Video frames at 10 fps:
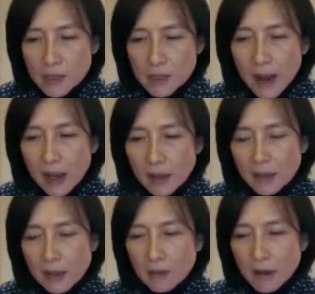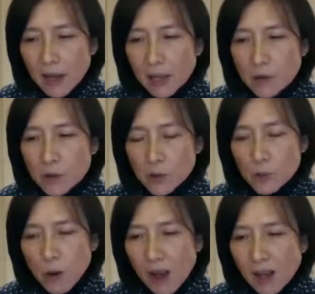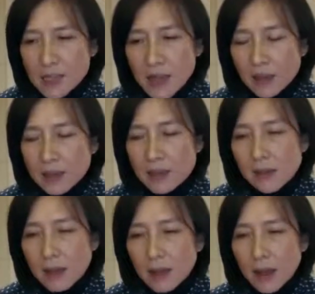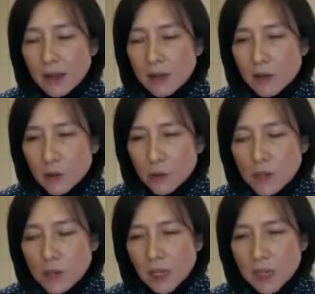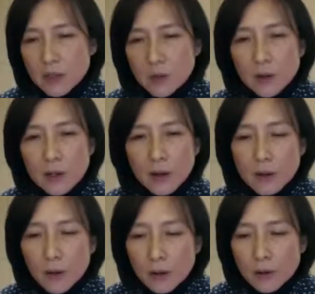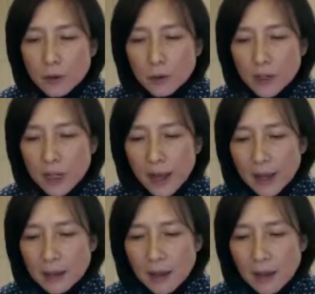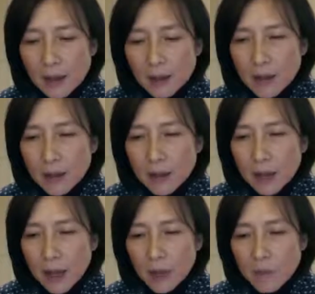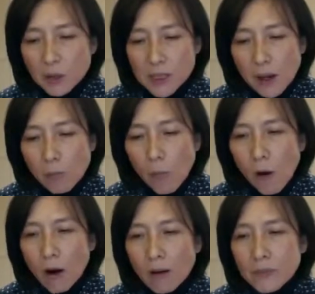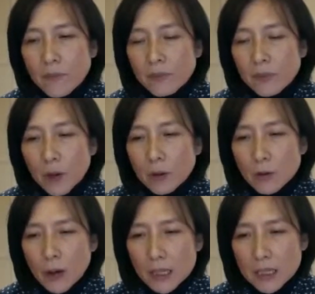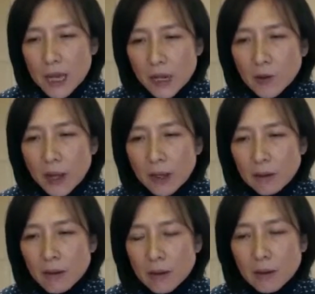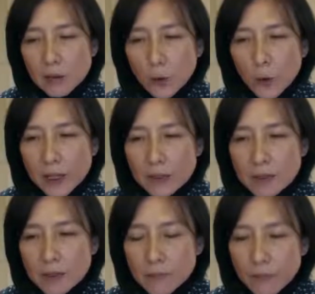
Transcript: site and the land use process and use the material to create a hay bale sound wall to attenuate the noise